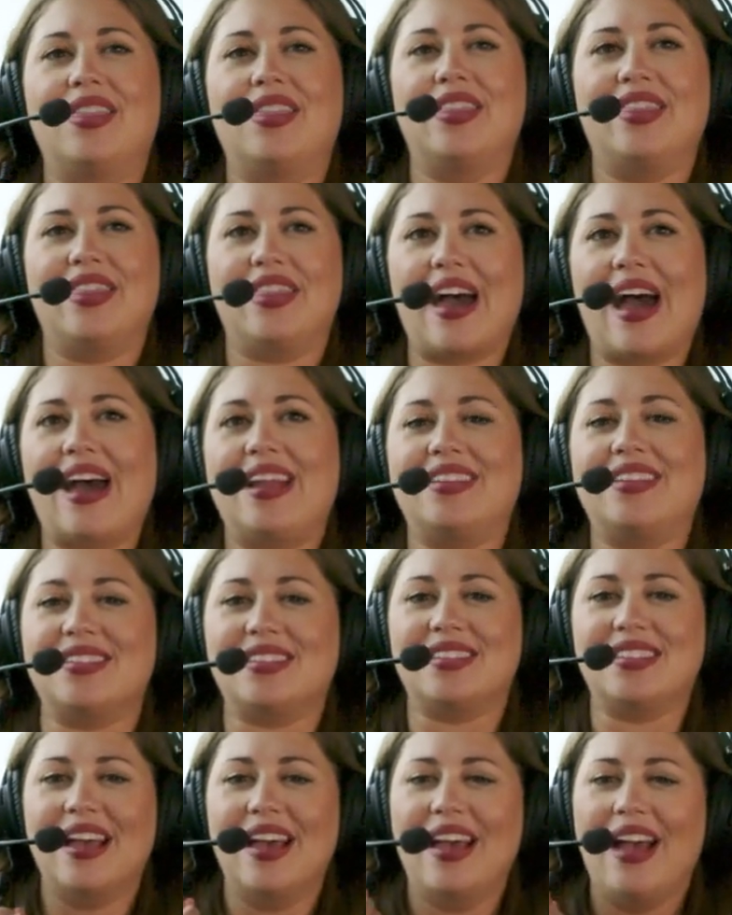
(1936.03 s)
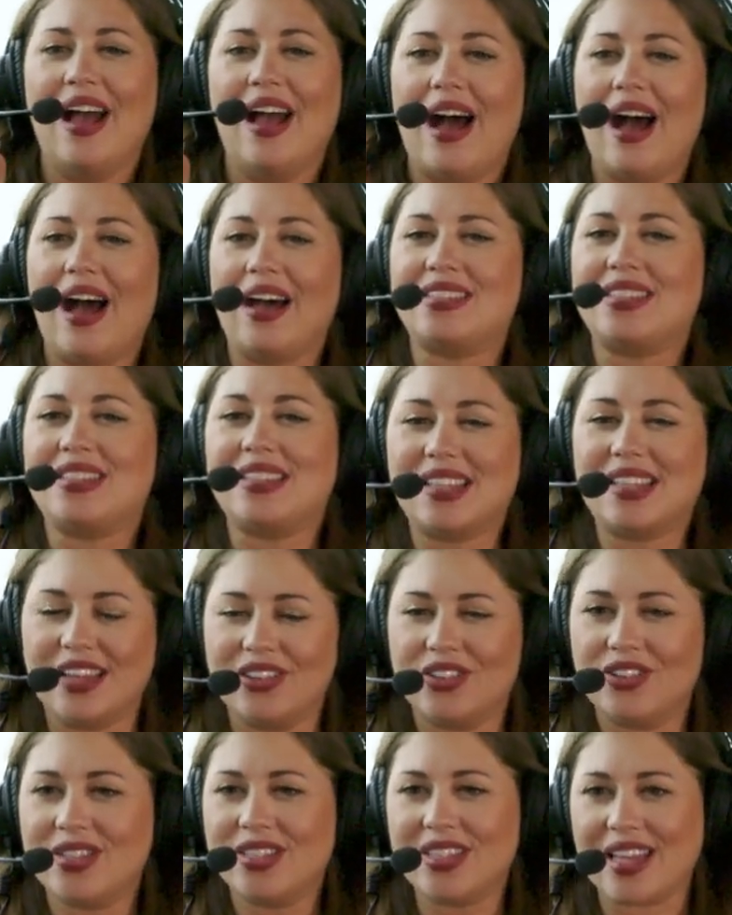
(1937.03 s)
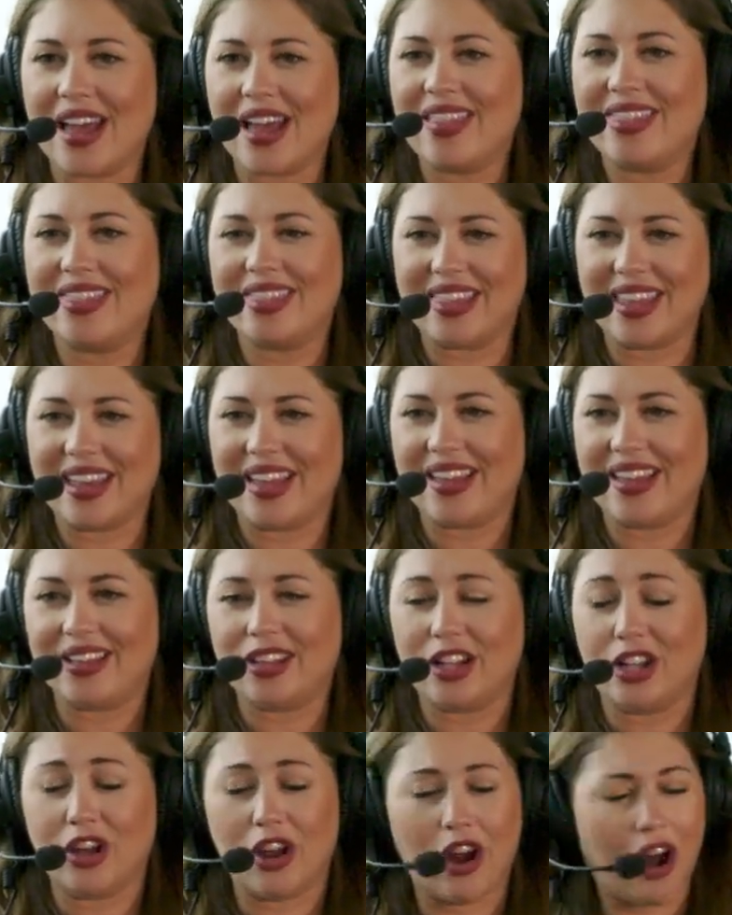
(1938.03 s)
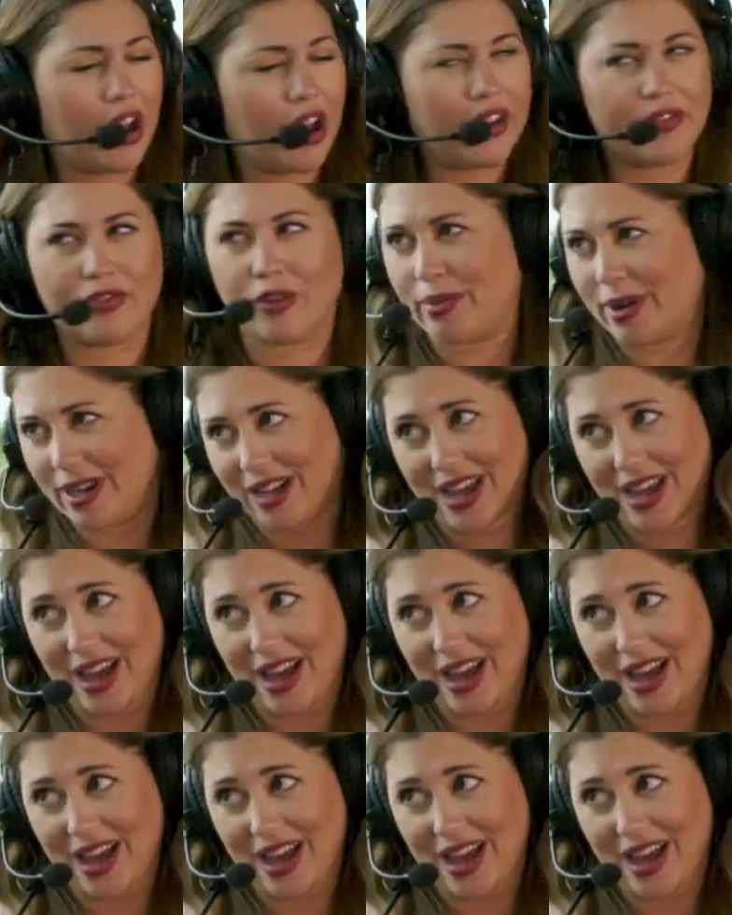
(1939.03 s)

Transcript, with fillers: that that is a skill set that not everybody